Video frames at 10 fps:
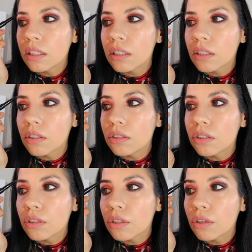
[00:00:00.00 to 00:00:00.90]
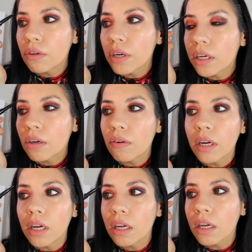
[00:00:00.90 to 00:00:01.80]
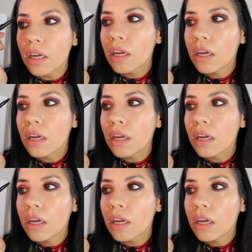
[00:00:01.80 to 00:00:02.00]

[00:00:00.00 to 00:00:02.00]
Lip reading: and go to cray.